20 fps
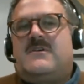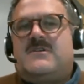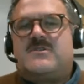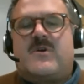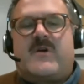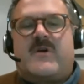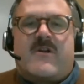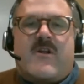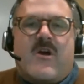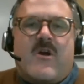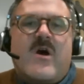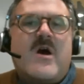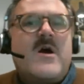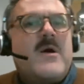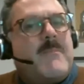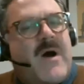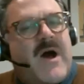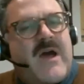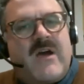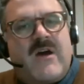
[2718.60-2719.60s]
I don't know.
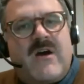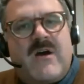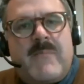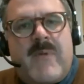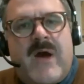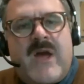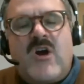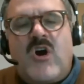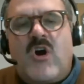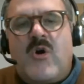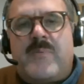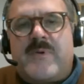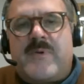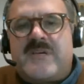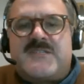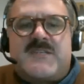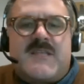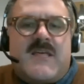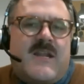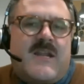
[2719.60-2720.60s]
My hope
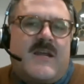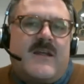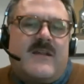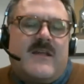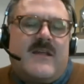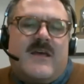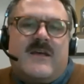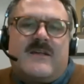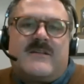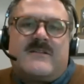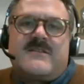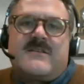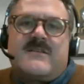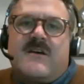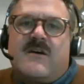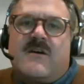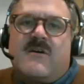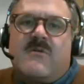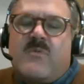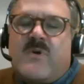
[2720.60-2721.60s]
is
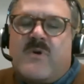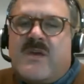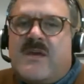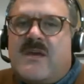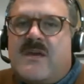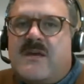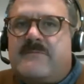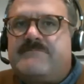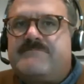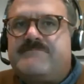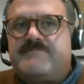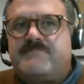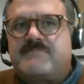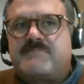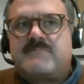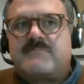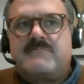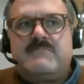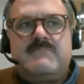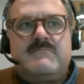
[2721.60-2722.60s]
that we
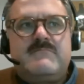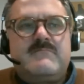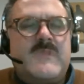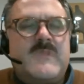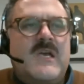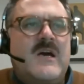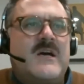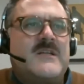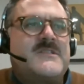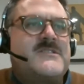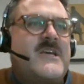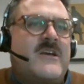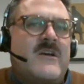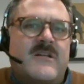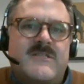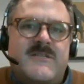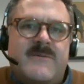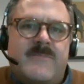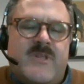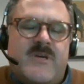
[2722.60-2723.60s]
take
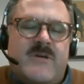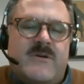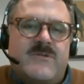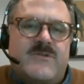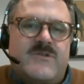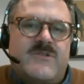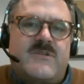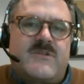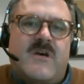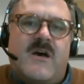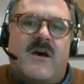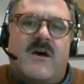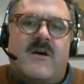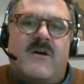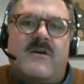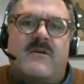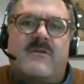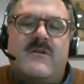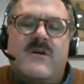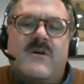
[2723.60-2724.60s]
on some of those
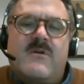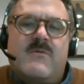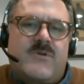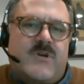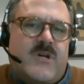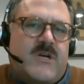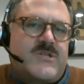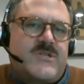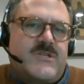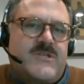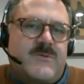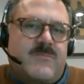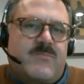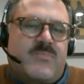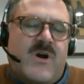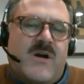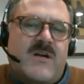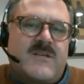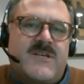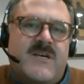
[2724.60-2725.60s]
reductions in
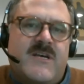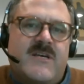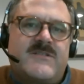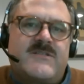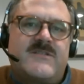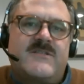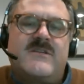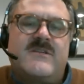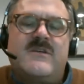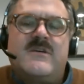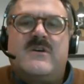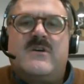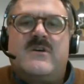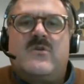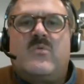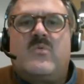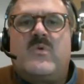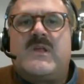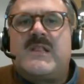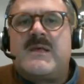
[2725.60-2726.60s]
process.
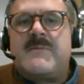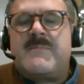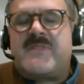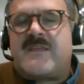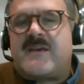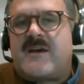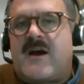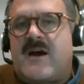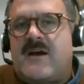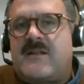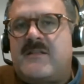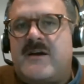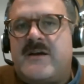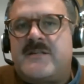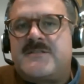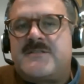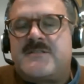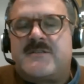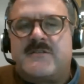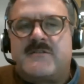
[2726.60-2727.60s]
We limit the
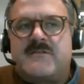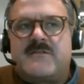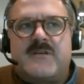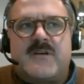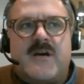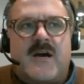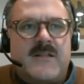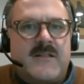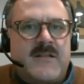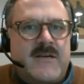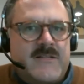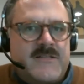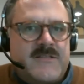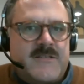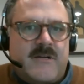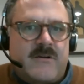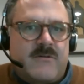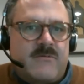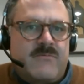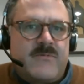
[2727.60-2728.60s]
guidelines to guidelines
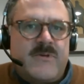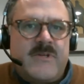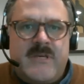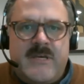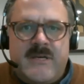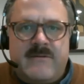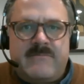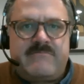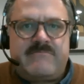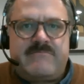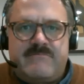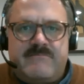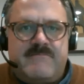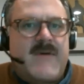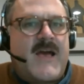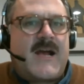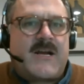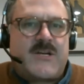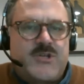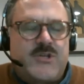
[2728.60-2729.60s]
that are really
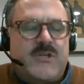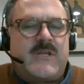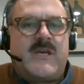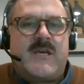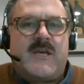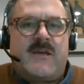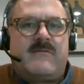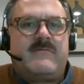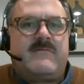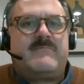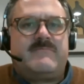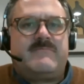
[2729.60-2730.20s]
actually